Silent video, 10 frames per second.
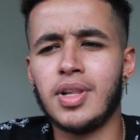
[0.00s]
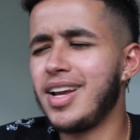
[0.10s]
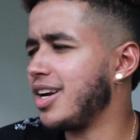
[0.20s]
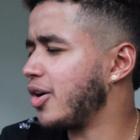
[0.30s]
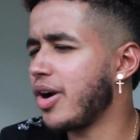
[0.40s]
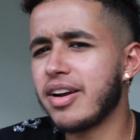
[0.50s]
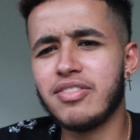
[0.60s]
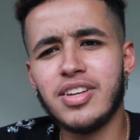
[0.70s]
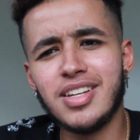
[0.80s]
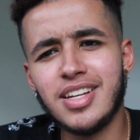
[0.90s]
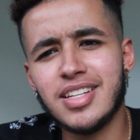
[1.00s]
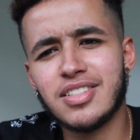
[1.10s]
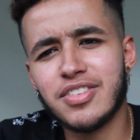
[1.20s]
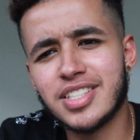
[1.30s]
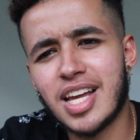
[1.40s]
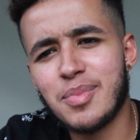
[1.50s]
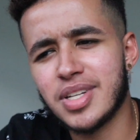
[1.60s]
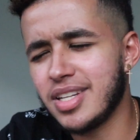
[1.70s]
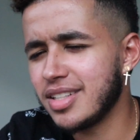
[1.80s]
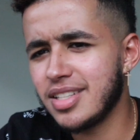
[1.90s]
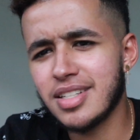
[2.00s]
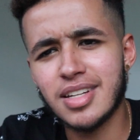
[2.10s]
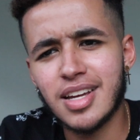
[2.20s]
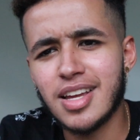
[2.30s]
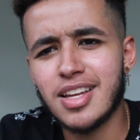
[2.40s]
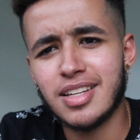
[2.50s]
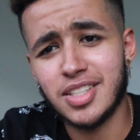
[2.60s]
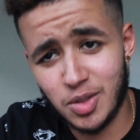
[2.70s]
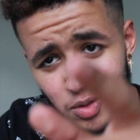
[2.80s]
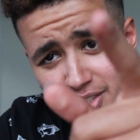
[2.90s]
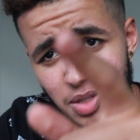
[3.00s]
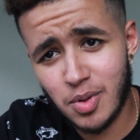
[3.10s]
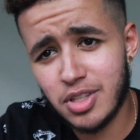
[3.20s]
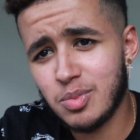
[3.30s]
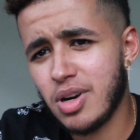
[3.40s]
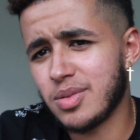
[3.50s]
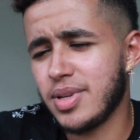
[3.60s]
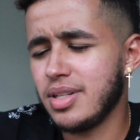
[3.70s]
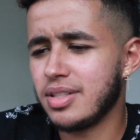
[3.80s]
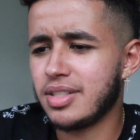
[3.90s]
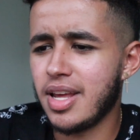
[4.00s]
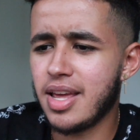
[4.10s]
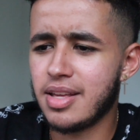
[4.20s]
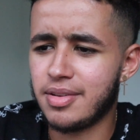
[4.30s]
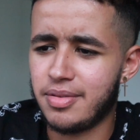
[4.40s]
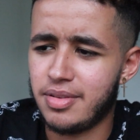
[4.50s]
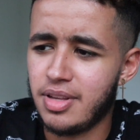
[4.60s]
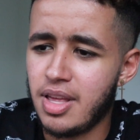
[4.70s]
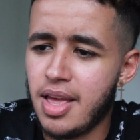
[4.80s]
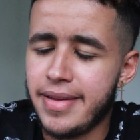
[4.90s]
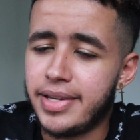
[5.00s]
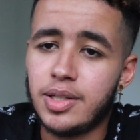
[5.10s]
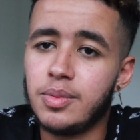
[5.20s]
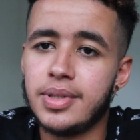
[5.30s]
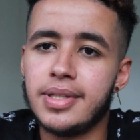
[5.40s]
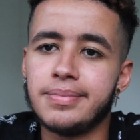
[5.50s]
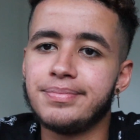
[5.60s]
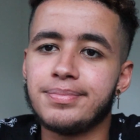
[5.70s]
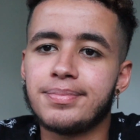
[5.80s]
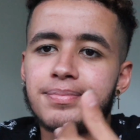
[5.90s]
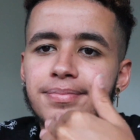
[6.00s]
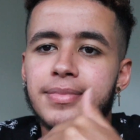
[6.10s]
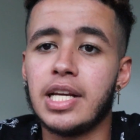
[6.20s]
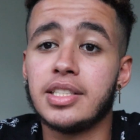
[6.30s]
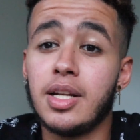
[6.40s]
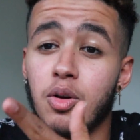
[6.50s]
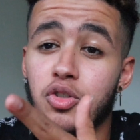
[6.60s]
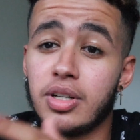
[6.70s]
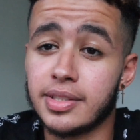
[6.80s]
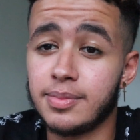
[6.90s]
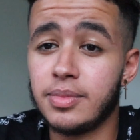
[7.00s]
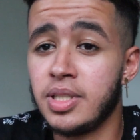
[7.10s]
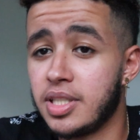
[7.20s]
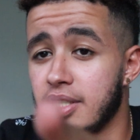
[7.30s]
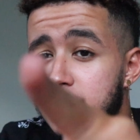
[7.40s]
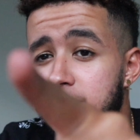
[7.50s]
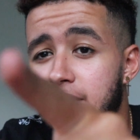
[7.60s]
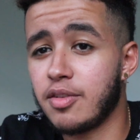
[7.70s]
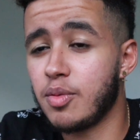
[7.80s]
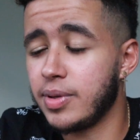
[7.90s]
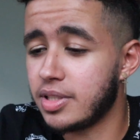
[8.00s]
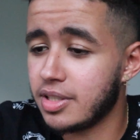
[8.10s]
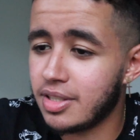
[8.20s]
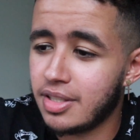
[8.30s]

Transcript: Like a crack fiend, need his fix, I'm addicted. Yo, don't sleep on these bars, man. Damn. Yo, but um, say no to drugs, please, kids. Thank you very much.